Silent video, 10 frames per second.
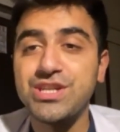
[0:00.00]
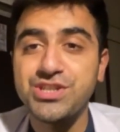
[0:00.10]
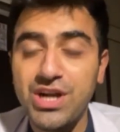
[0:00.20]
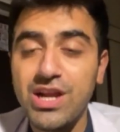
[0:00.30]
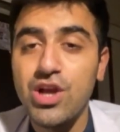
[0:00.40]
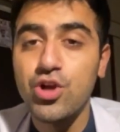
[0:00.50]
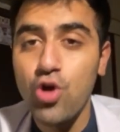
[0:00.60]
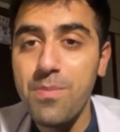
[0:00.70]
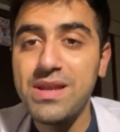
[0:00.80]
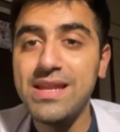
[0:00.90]
a drug
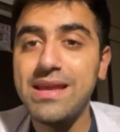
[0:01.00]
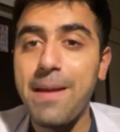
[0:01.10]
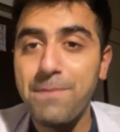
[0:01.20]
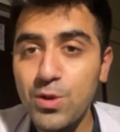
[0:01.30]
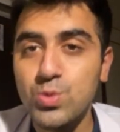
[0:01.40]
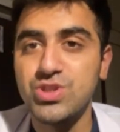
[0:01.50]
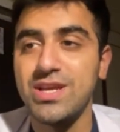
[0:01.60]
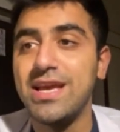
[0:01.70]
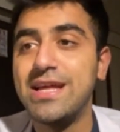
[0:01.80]
commonly abused.